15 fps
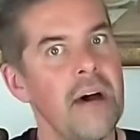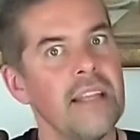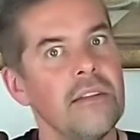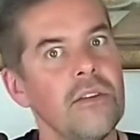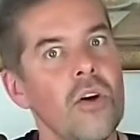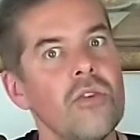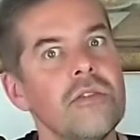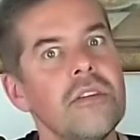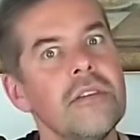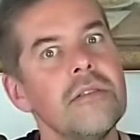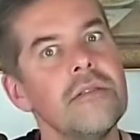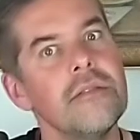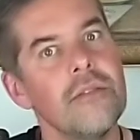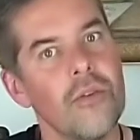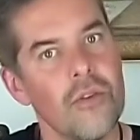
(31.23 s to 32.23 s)
But not
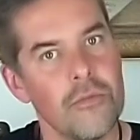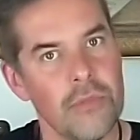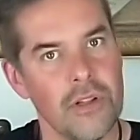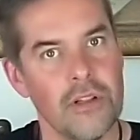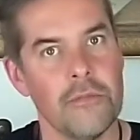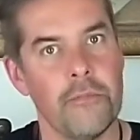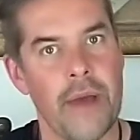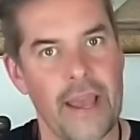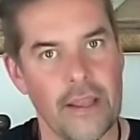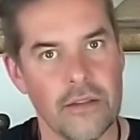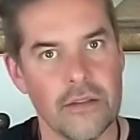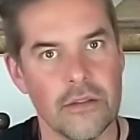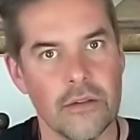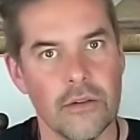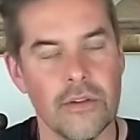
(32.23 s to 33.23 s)
a normal
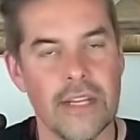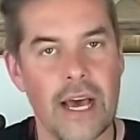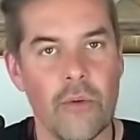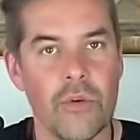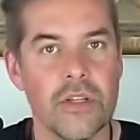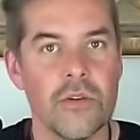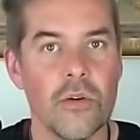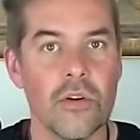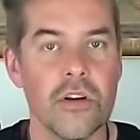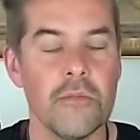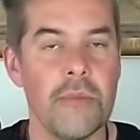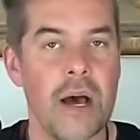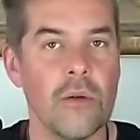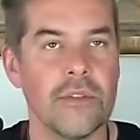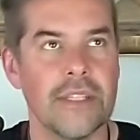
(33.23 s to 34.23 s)
pesto. Now we're
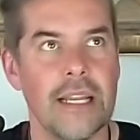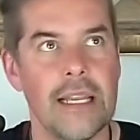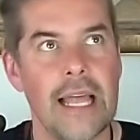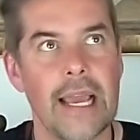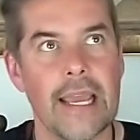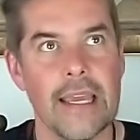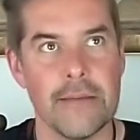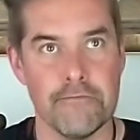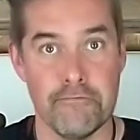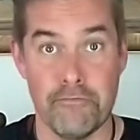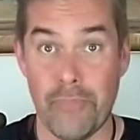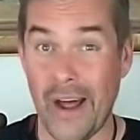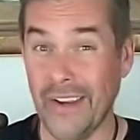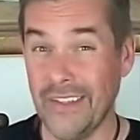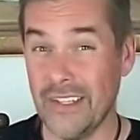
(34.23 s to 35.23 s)
talking about some like a
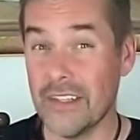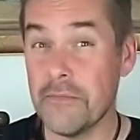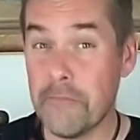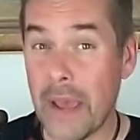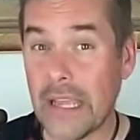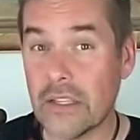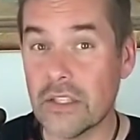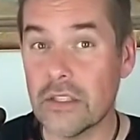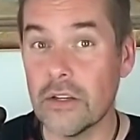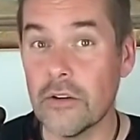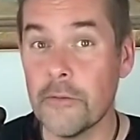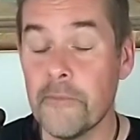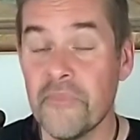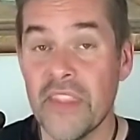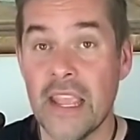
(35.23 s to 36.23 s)
budget
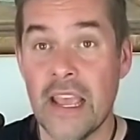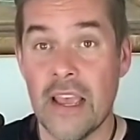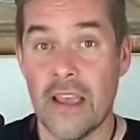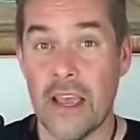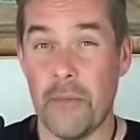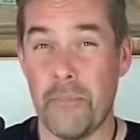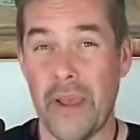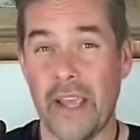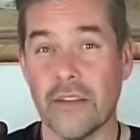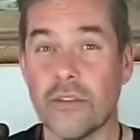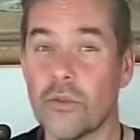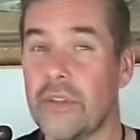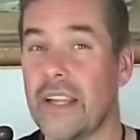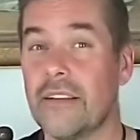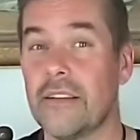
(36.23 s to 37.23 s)
pesto. A
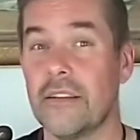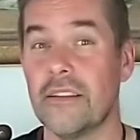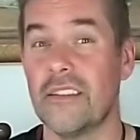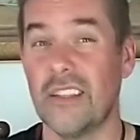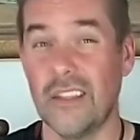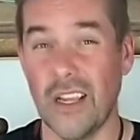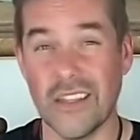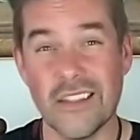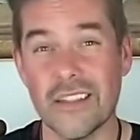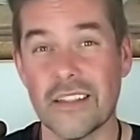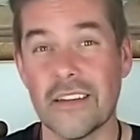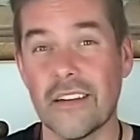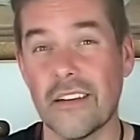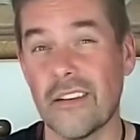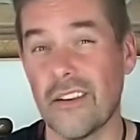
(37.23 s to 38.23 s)
pesto that
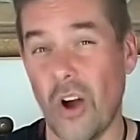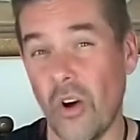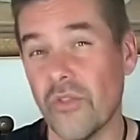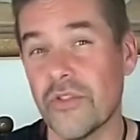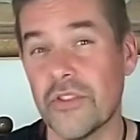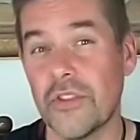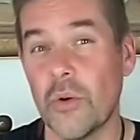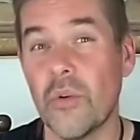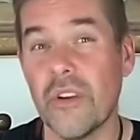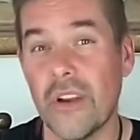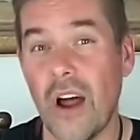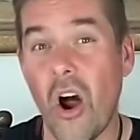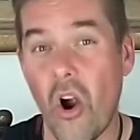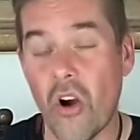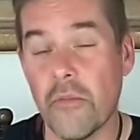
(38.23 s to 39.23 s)
doesn't cost you
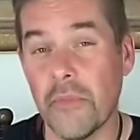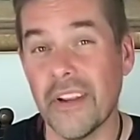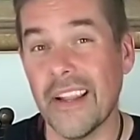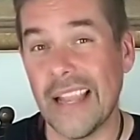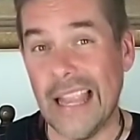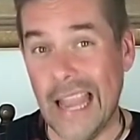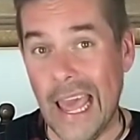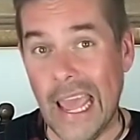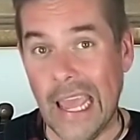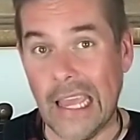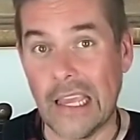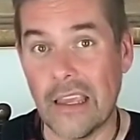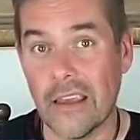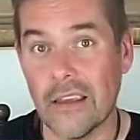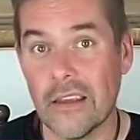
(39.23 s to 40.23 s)
an arm and a
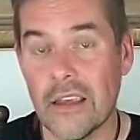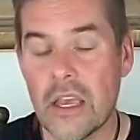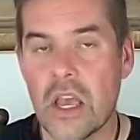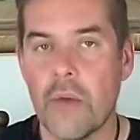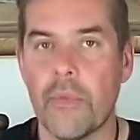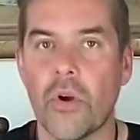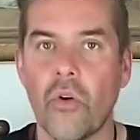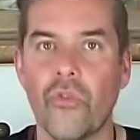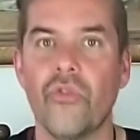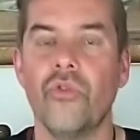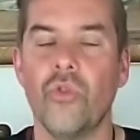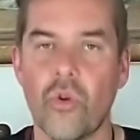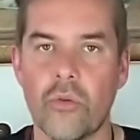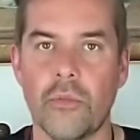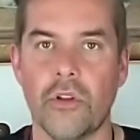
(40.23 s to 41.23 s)
leg. Because
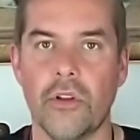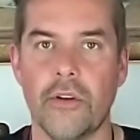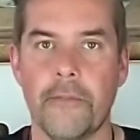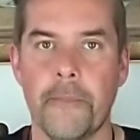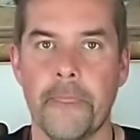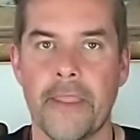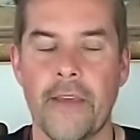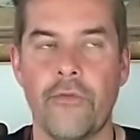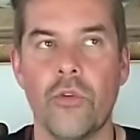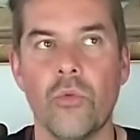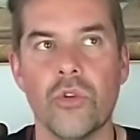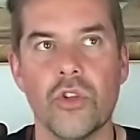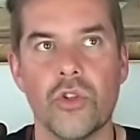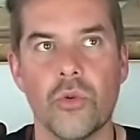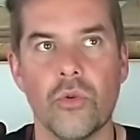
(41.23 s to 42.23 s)
normally, if
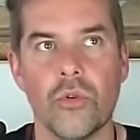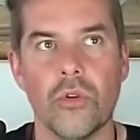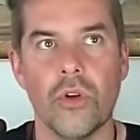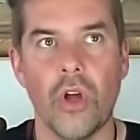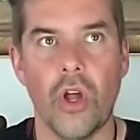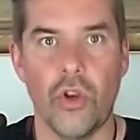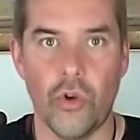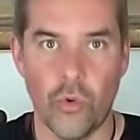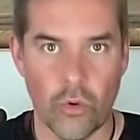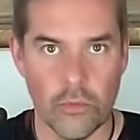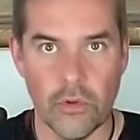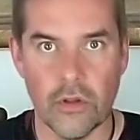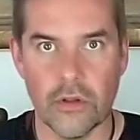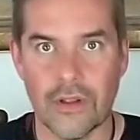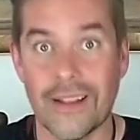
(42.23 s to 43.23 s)
you want to do a
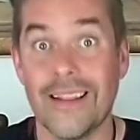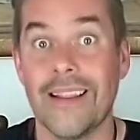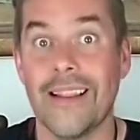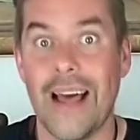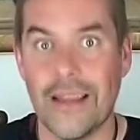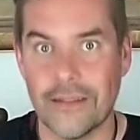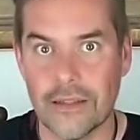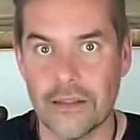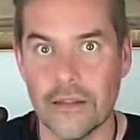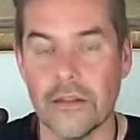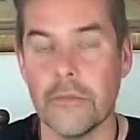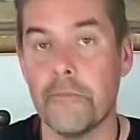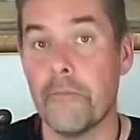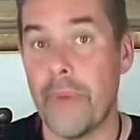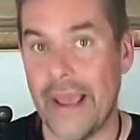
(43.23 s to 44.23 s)
normal
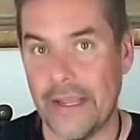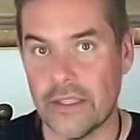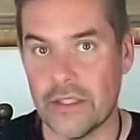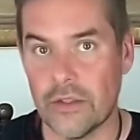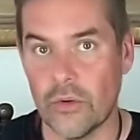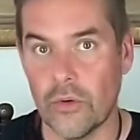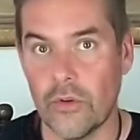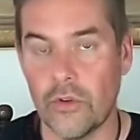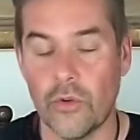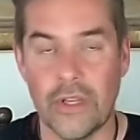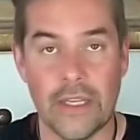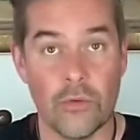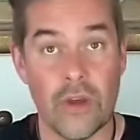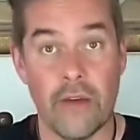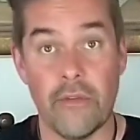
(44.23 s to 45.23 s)
classical pesto, you
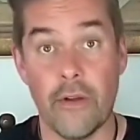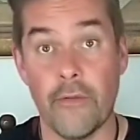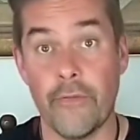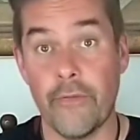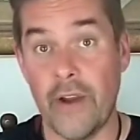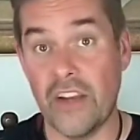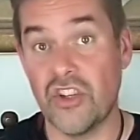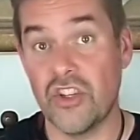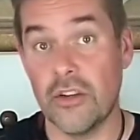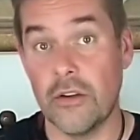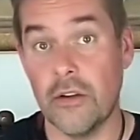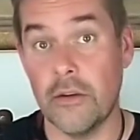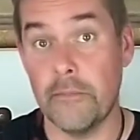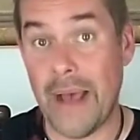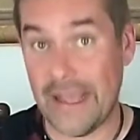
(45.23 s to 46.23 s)
need to have fresh
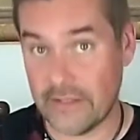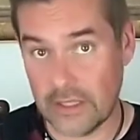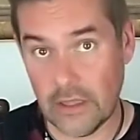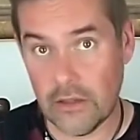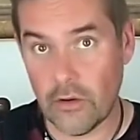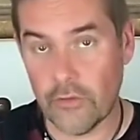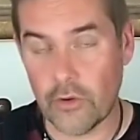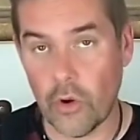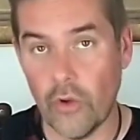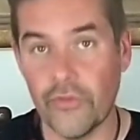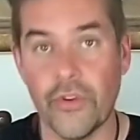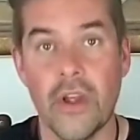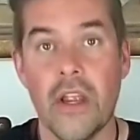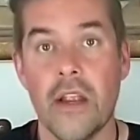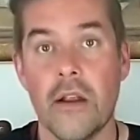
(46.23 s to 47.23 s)
basil, of
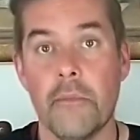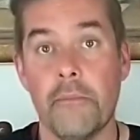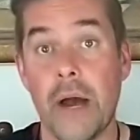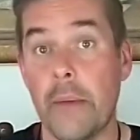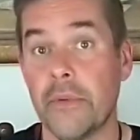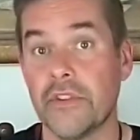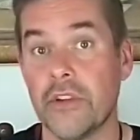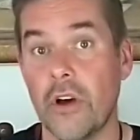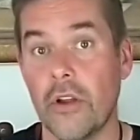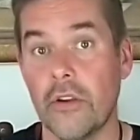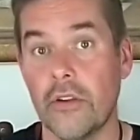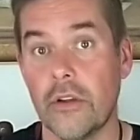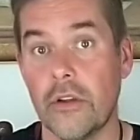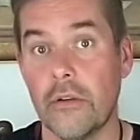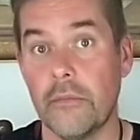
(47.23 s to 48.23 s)
course,
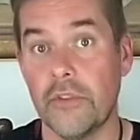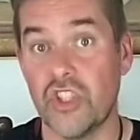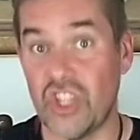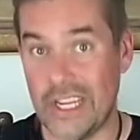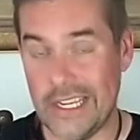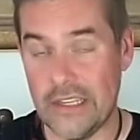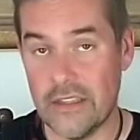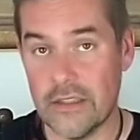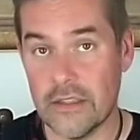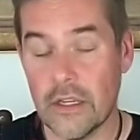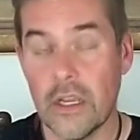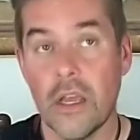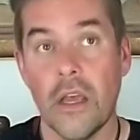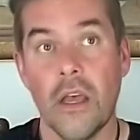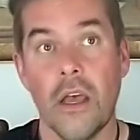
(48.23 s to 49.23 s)
Parmesan cheese,
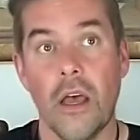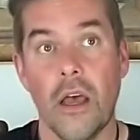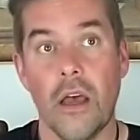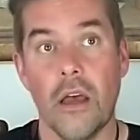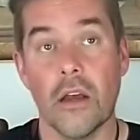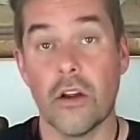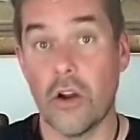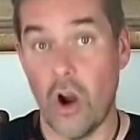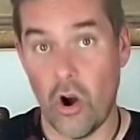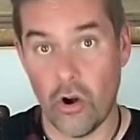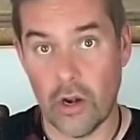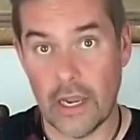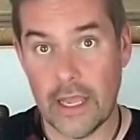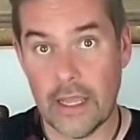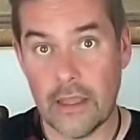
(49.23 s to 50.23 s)

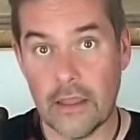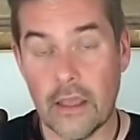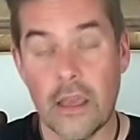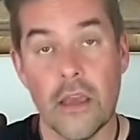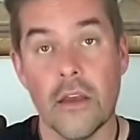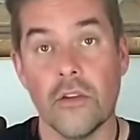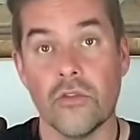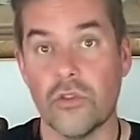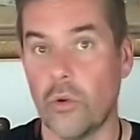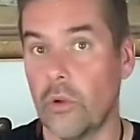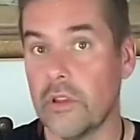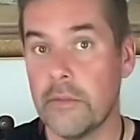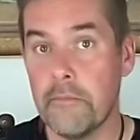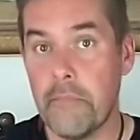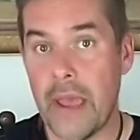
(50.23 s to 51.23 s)
garlic,
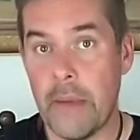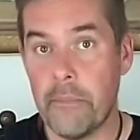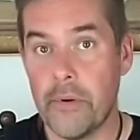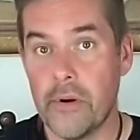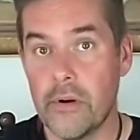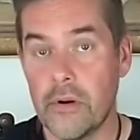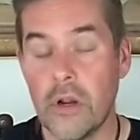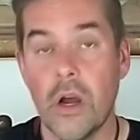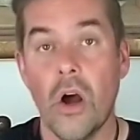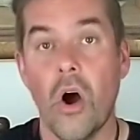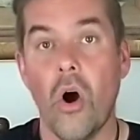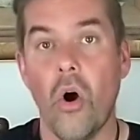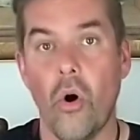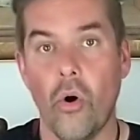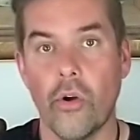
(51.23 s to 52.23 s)
salt and pepper,
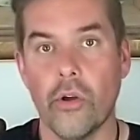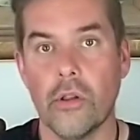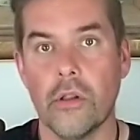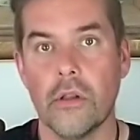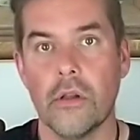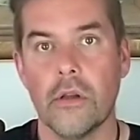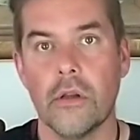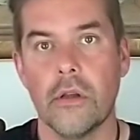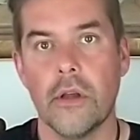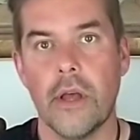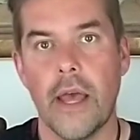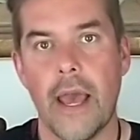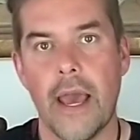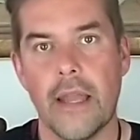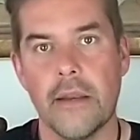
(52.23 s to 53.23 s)
oil,
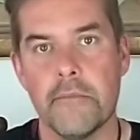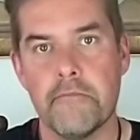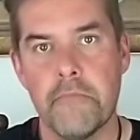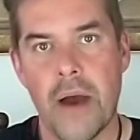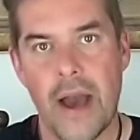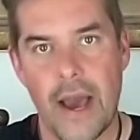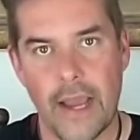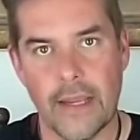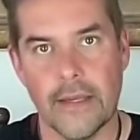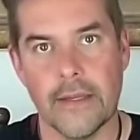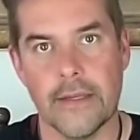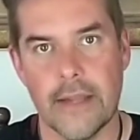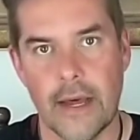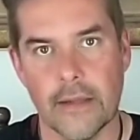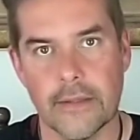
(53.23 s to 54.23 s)
and
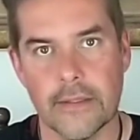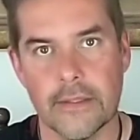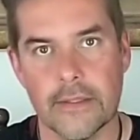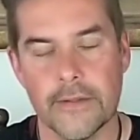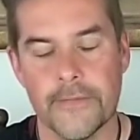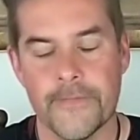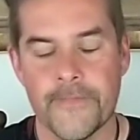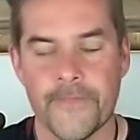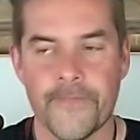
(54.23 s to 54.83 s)
pine nuts.